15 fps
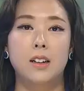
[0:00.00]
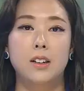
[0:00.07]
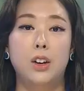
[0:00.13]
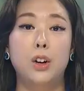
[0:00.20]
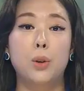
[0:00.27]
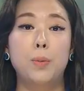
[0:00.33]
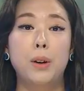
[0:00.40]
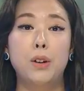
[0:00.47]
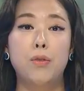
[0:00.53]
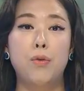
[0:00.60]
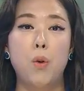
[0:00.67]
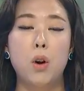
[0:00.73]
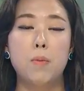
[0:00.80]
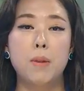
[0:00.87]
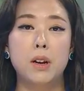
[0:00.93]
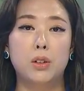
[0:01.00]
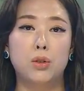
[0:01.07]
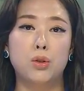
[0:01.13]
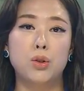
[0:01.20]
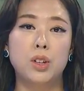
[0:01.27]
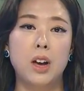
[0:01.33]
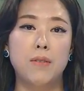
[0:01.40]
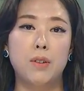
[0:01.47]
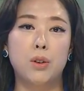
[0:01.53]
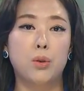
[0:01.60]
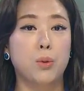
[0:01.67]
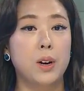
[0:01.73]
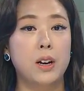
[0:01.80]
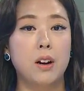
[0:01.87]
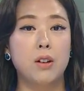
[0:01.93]
European foreign ministers have
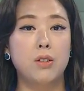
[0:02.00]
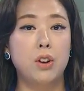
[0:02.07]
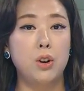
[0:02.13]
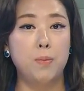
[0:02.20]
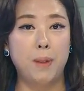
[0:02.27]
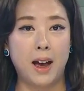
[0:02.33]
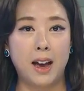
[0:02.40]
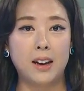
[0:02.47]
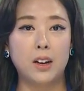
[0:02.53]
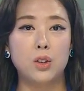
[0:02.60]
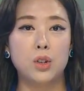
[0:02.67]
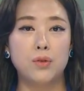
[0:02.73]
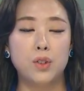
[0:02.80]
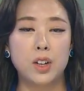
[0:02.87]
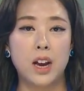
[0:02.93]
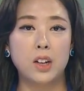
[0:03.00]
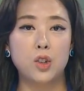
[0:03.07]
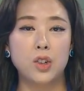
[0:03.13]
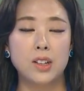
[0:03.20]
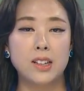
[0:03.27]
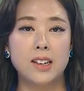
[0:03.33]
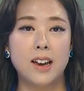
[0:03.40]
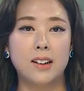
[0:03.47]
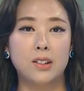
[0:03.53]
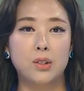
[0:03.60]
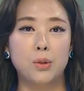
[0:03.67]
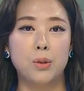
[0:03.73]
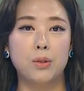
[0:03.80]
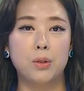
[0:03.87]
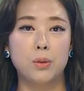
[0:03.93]
agreed on a new package of sanctions
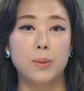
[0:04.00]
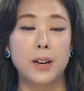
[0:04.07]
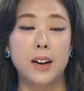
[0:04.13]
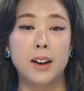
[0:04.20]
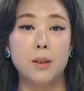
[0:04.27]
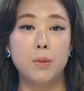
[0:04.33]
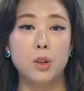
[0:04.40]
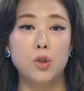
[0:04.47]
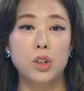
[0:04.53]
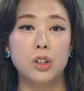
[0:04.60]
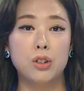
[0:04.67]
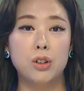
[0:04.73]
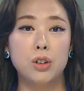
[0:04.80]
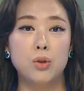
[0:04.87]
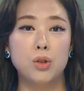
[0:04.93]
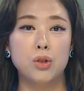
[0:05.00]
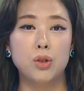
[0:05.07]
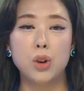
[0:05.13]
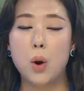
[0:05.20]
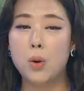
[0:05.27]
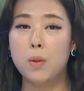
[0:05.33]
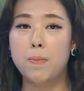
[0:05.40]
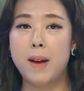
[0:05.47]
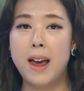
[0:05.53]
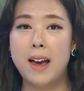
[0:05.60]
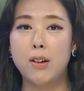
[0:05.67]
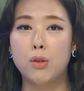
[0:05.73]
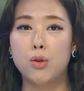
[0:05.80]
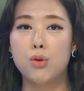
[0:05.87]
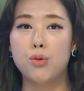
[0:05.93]
against North Korea, which includes a total
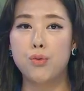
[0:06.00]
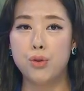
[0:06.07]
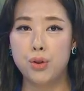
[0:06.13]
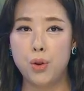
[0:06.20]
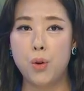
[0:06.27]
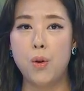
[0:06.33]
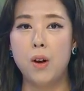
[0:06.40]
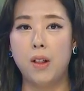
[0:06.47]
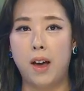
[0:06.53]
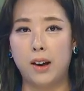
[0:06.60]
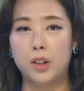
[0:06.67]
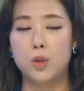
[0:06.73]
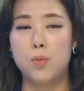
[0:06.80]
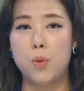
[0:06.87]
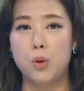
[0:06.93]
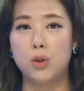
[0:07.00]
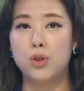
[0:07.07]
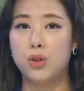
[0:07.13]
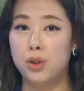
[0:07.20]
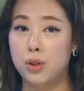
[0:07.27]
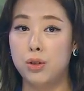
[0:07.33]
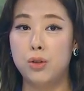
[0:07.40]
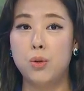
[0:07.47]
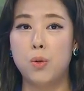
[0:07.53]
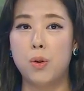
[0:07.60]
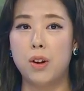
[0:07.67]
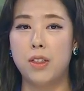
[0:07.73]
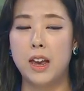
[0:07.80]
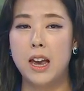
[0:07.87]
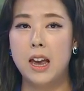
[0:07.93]
ban on crude oil exports to the
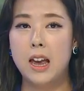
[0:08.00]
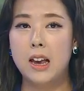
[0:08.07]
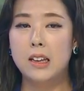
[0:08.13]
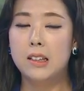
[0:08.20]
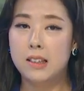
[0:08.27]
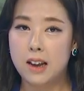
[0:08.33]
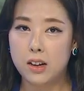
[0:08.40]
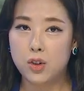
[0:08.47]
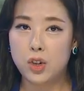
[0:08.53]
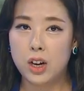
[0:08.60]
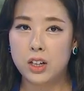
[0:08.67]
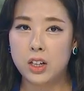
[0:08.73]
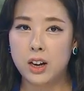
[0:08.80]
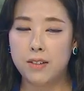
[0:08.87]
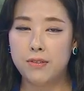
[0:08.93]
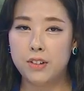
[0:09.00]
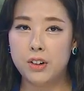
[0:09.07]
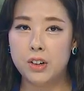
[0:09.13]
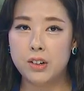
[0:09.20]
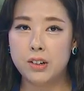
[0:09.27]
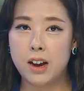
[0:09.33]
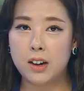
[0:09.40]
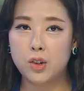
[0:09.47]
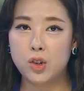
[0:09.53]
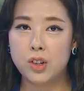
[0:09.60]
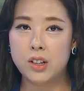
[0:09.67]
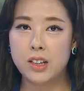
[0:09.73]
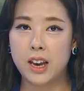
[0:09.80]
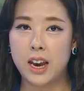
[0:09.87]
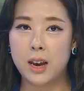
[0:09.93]
north. Such toughened
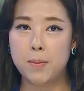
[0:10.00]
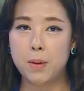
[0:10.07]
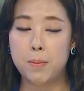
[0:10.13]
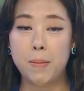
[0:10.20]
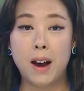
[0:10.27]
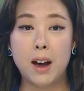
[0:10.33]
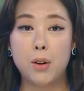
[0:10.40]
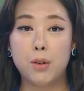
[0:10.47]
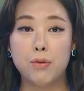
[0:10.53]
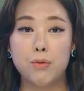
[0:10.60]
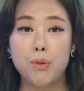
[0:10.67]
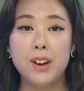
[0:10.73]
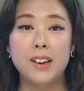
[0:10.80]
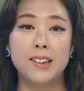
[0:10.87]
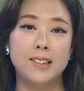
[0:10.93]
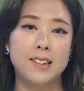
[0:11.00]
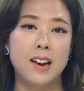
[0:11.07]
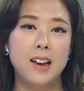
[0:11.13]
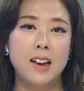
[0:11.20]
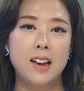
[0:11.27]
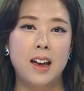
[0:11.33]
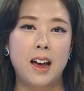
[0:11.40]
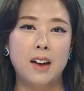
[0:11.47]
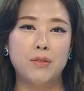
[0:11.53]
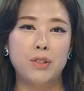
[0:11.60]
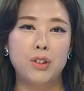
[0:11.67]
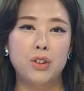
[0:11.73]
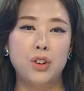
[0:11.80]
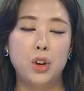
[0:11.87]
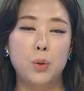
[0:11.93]
sanctions came a matter of weeks
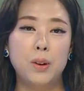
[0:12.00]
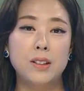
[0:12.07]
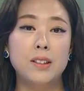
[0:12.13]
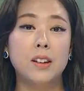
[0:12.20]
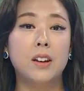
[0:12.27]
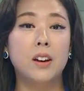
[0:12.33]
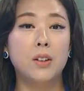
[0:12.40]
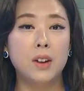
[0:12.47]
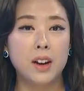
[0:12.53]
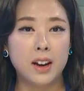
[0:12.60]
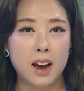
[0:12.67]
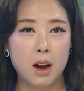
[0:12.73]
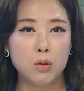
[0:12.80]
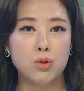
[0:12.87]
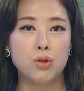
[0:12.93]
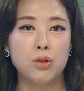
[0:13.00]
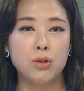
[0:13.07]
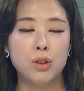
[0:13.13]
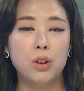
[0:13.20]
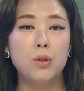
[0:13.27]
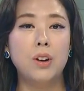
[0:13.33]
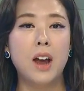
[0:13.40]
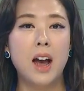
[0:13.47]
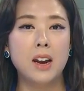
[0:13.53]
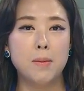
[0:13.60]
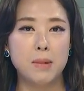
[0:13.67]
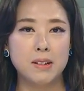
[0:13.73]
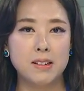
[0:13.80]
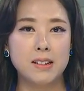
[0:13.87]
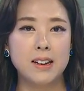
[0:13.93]
after the UN Security Council
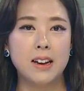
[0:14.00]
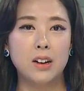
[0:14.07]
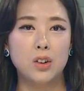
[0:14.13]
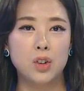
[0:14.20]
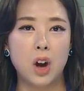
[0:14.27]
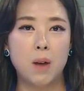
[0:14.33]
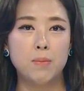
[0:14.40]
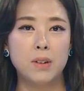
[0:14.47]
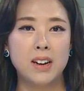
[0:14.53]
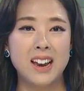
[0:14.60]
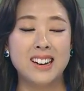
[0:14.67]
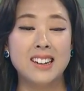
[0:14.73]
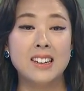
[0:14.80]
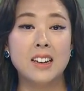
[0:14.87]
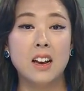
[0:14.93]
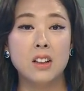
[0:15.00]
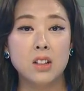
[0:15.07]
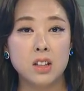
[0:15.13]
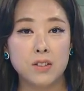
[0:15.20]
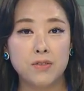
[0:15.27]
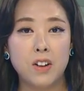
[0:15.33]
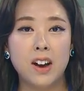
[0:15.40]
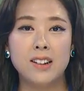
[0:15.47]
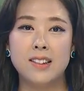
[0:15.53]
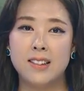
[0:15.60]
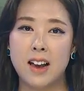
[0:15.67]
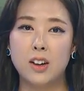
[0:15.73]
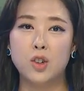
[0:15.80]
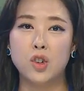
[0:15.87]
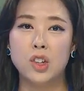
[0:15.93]
unanimously adopted intensified
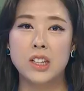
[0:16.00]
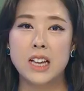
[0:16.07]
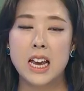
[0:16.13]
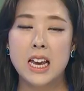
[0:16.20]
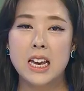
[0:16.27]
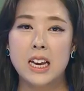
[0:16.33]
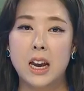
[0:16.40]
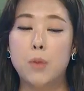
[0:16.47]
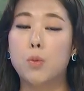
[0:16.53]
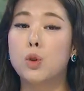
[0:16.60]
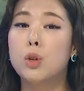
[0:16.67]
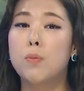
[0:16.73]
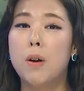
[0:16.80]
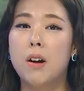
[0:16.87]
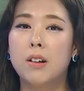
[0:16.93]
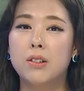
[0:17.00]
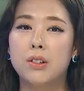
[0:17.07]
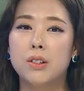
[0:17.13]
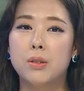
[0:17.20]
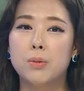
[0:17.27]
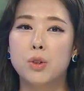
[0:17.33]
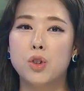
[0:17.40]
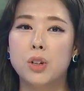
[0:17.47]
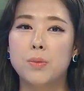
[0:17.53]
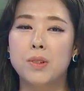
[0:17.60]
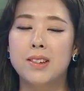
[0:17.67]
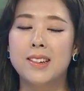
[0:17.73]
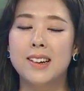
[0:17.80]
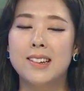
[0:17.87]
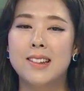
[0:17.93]
sanctions in response to the
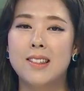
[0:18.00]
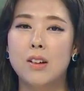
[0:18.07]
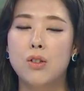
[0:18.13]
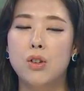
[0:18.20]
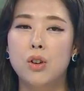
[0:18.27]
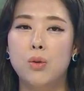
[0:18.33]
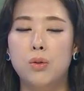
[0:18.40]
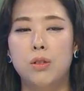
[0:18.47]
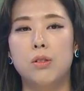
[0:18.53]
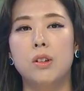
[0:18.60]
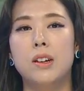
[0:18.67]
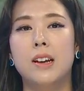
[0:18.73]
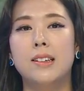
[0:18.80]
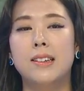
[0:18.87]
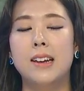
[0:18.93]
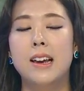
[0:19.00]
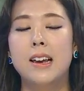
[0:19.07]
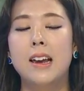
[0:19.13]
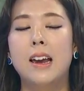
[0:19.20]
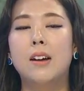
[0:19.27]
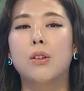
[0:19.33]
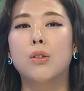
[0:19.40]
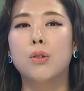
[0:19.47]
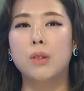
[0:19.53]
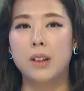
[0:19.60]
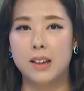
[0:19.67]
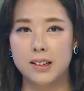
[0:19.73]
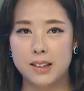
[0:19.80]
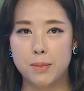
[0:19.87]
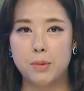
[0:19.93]
regime's sixth nuclear test in
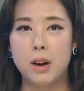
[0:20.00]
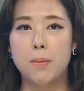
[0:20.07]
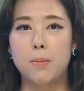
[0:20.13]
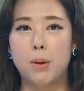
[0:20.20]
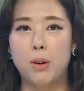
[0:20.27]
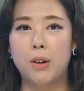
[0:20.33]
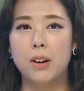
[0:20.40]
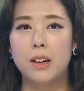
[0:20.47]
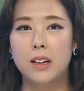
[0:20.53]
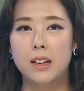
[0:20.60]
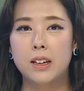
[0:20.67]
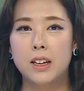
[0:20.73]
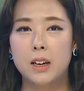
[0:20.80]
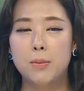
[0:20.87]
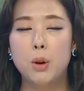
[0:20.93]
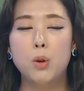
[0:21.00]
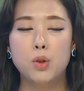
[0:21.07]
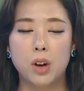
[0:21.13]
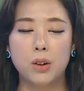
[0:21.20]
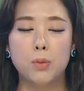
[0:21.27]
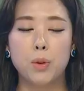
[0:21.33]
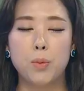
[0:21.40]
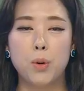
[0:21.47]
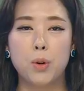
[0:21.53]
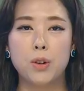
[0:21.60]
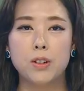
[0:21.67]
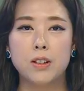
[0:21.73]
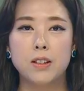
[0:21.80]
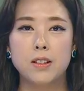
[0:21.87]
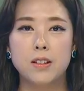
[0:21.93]
early September. Kim Hyo-sun
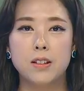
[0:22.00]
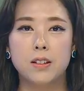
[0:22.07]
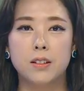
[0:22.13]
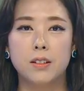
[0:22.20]
reports.